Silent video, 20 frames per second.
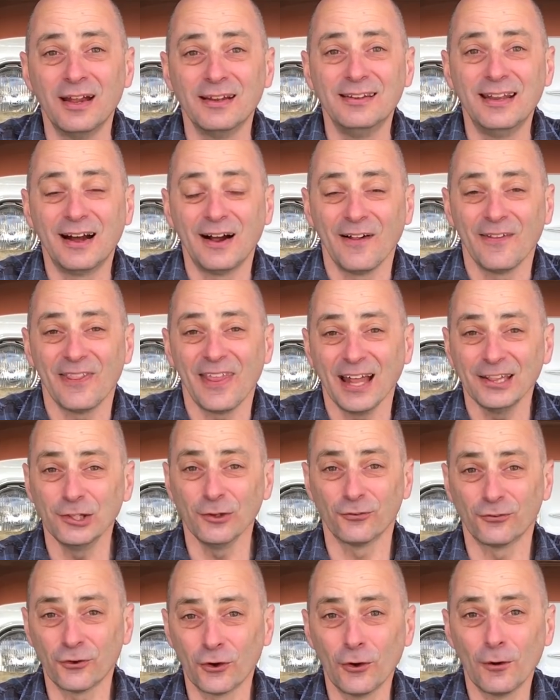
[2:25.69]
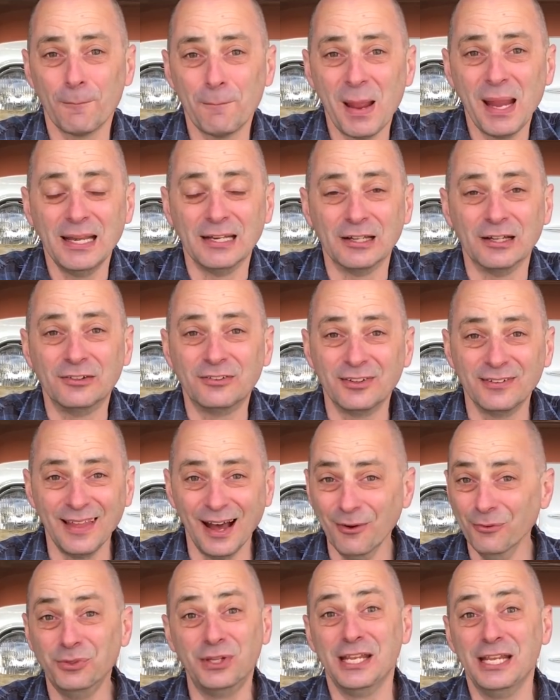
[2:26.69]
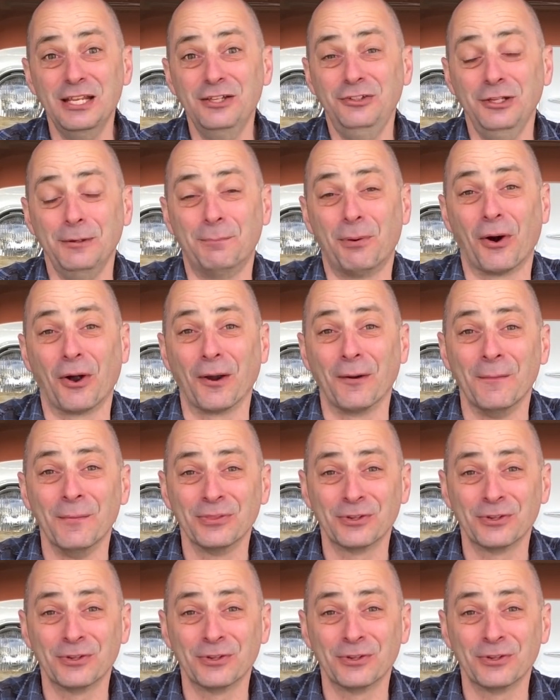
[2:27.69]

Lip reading: Now, that deferred maintenance, that was the easy part.